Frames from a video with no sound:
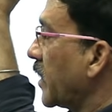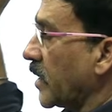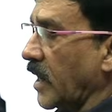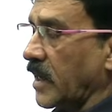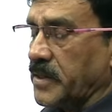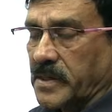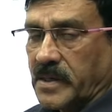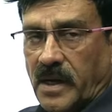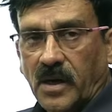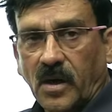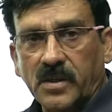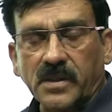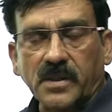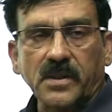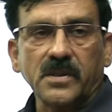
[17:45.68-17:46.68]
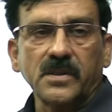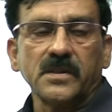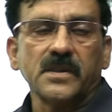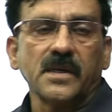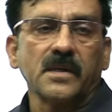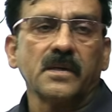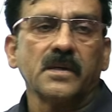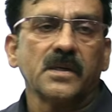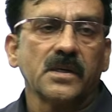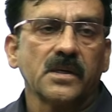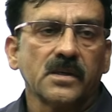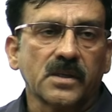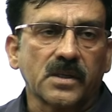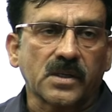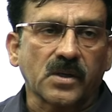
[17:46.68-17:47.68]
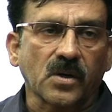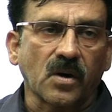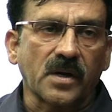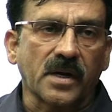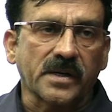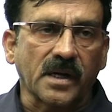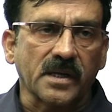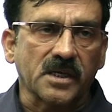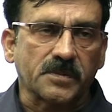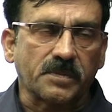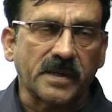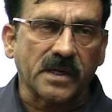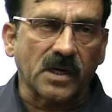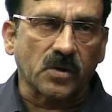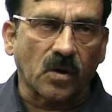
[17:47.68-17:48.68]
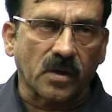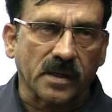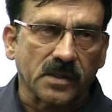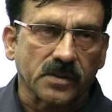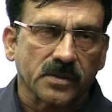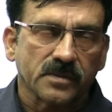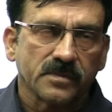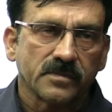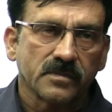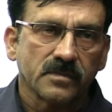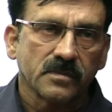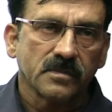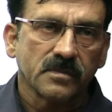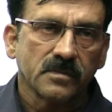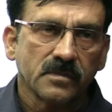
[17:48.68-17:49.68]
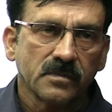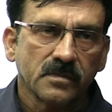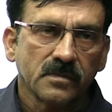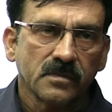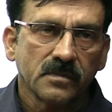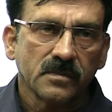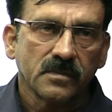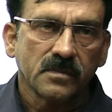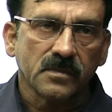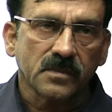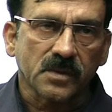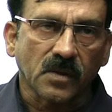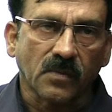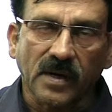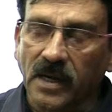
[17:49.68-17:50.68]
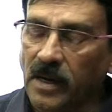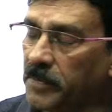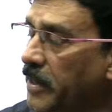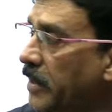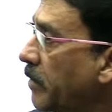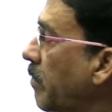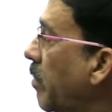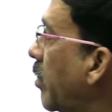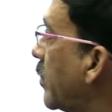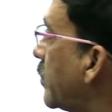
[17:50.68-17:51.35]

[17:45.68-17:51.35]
cannot tolerate any split in Congress. So what happened?